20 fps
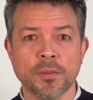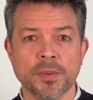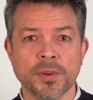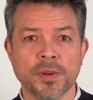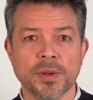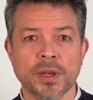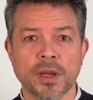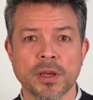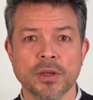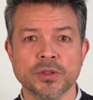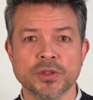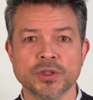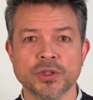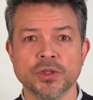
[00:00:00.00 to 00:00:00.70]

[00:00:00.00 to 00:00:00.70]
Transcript: Go to